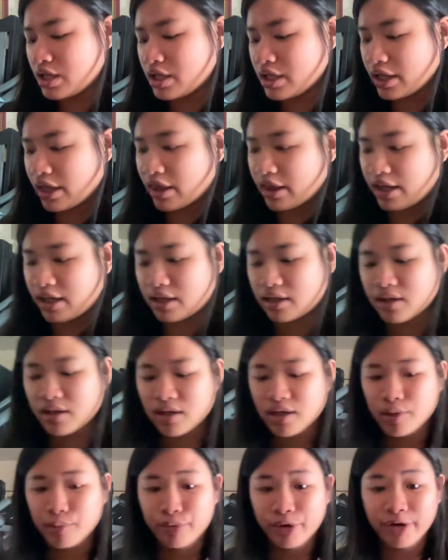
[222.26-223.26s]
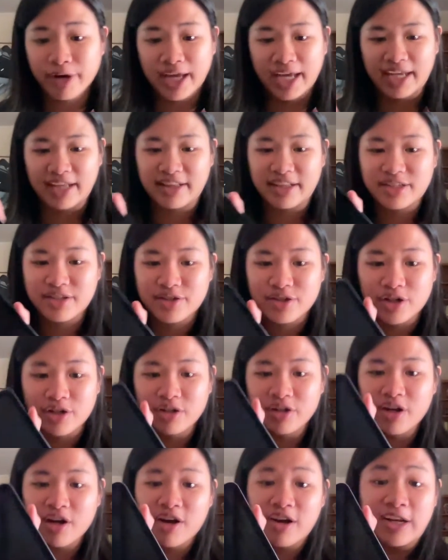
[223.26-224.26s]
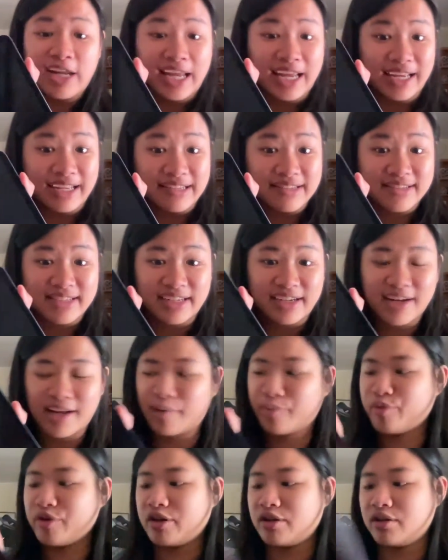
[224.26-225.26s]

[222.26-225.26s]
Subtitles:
thing. But okay, let's turn it on and set it up.